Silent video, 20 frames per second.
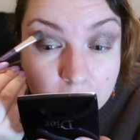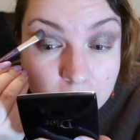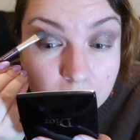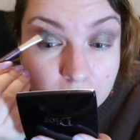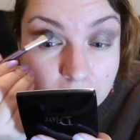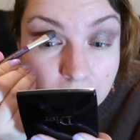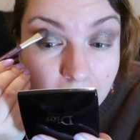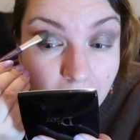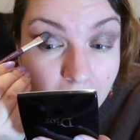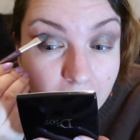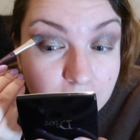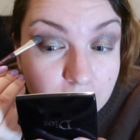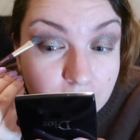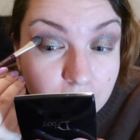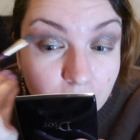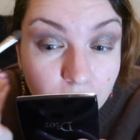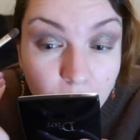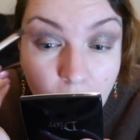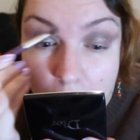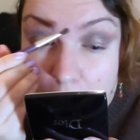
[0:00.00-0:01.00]
create
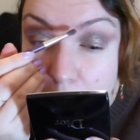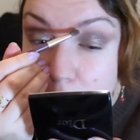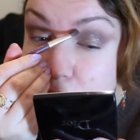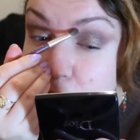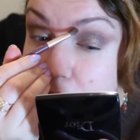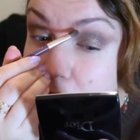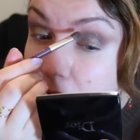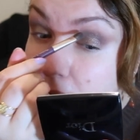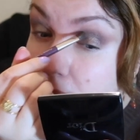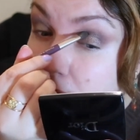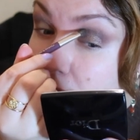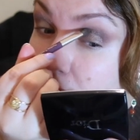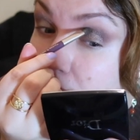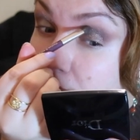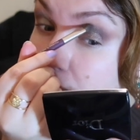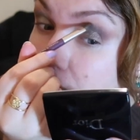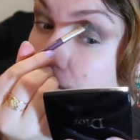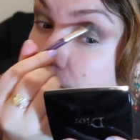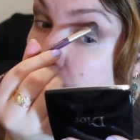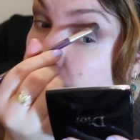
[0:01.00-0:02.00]
your own
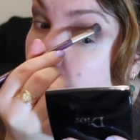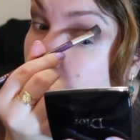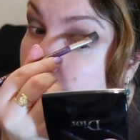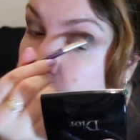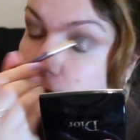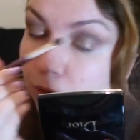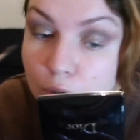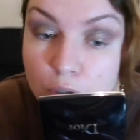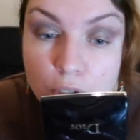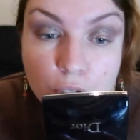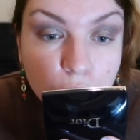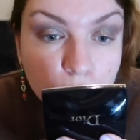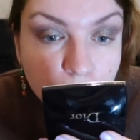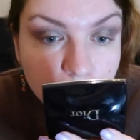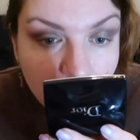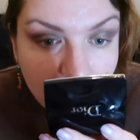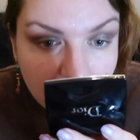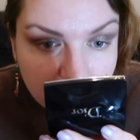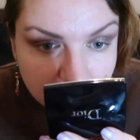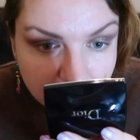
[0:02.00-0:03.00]
portfolio of
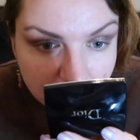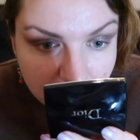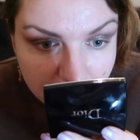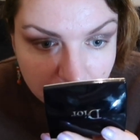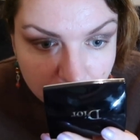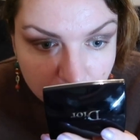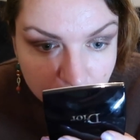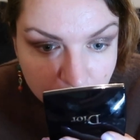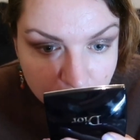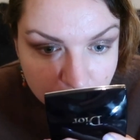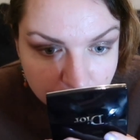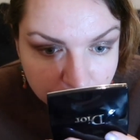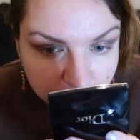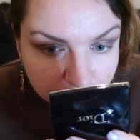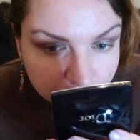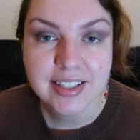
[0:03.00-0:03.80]
eyeshadows.